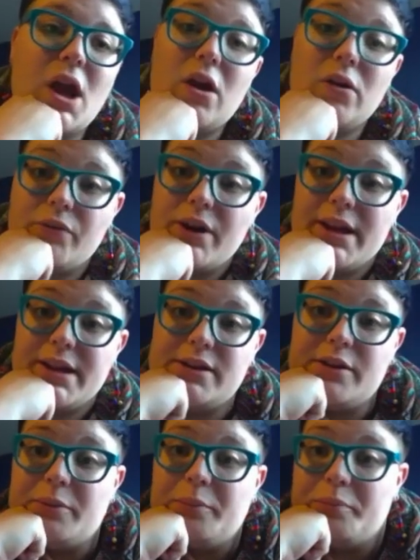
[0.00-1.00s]
a
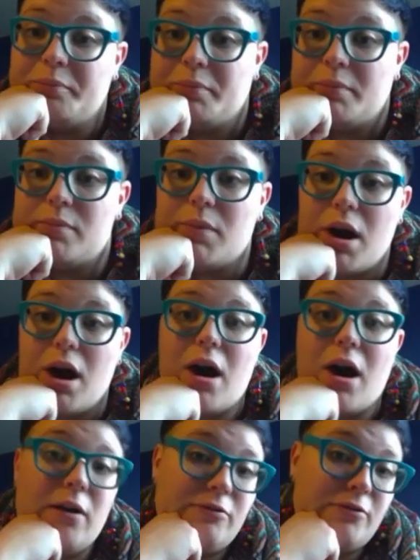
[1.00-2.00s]
random
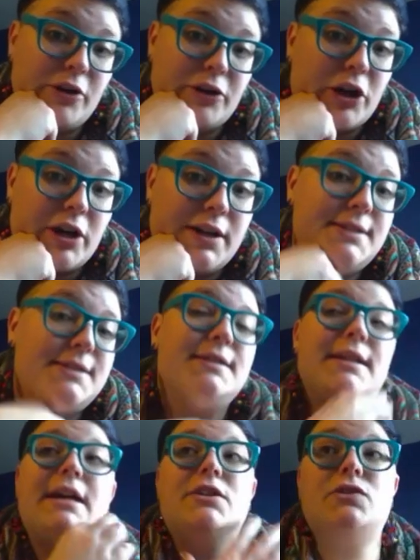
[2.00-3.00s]
off occurrence.
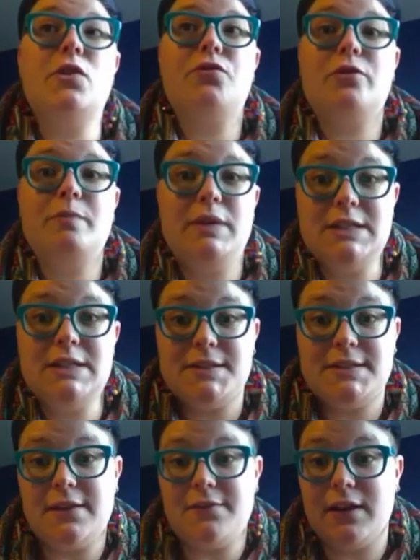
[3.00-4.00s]
Like, so for me
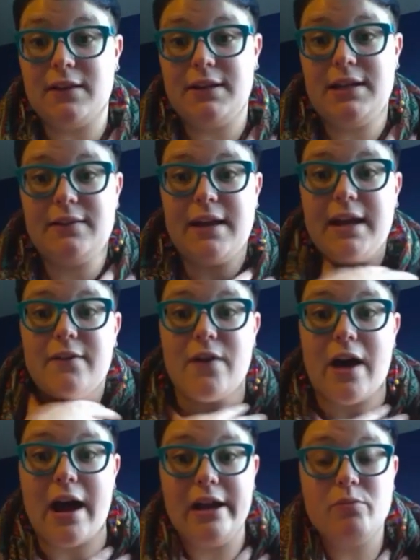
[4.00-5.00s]
specifically, like if
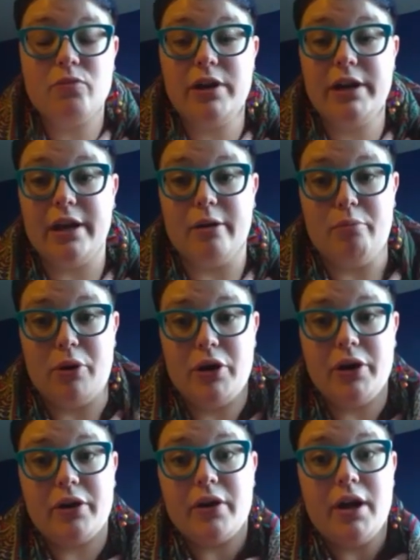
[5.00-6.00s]
I'm reading a
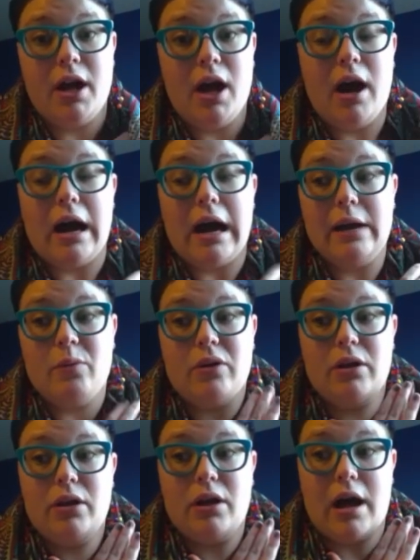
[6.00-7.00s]
book, I
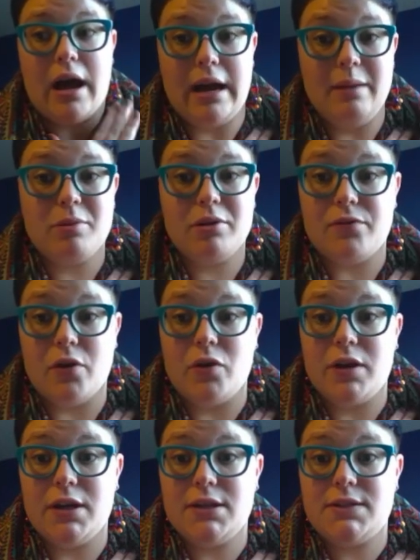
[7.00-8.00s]
will
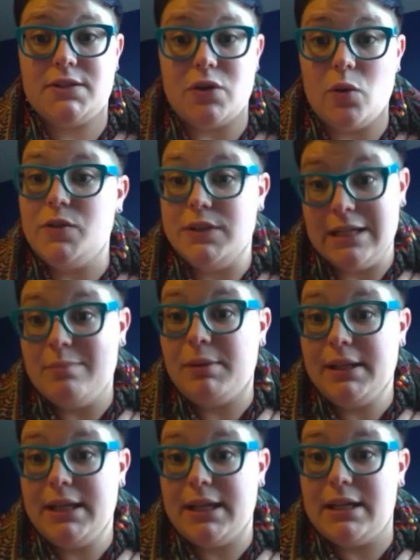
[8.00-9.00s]
hyperfocus so
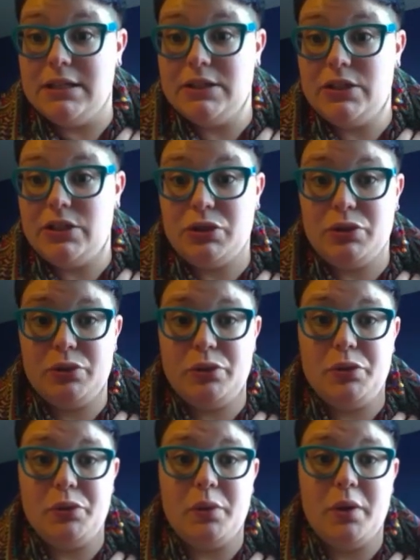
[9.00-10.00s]
deeply
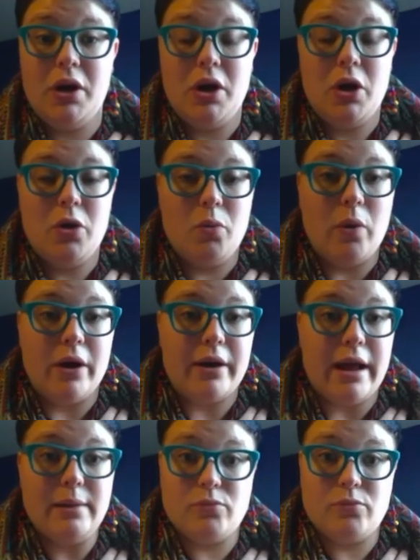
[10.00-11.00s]
into what
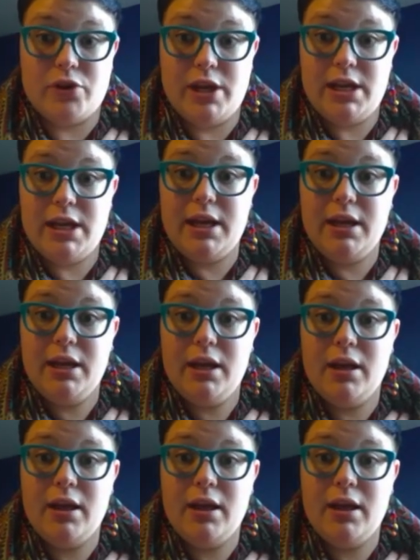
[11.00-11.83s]
I'm reading